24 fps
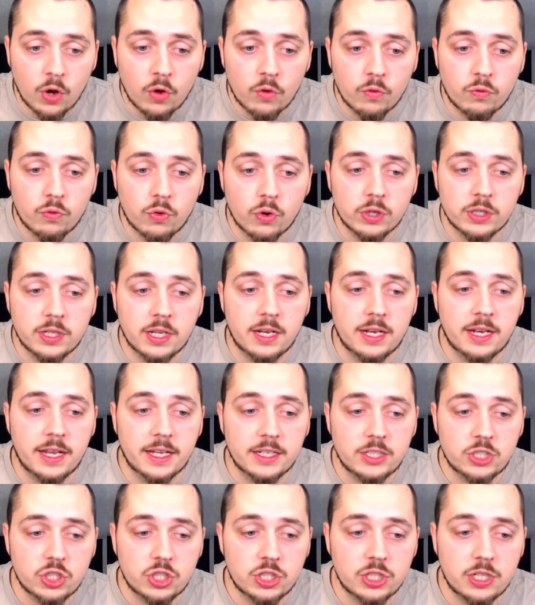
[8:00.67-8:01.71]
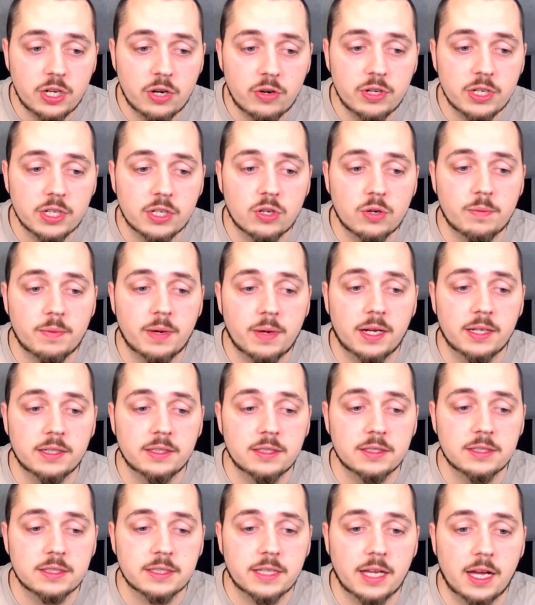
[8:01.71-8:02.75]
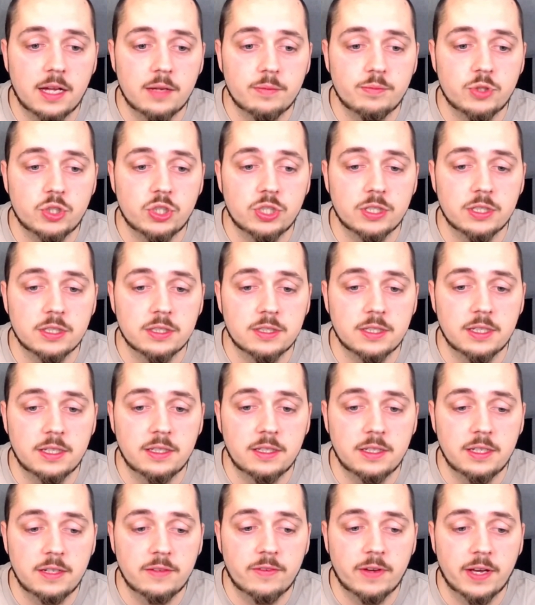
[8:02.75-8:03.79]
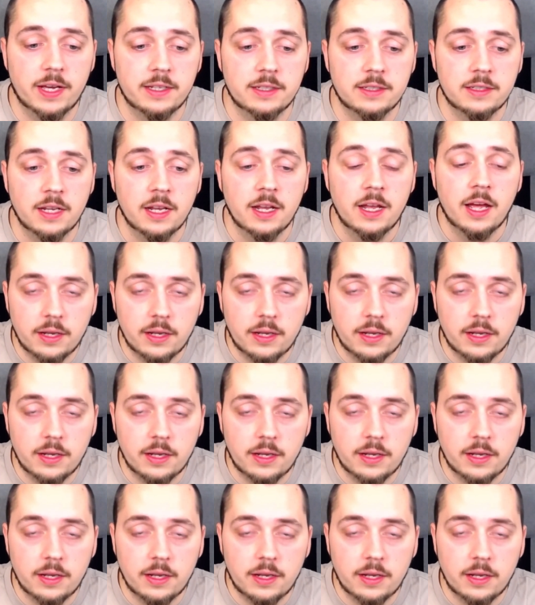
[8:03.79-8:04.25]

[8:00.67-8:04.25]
for the legendary commander sculptures in the event,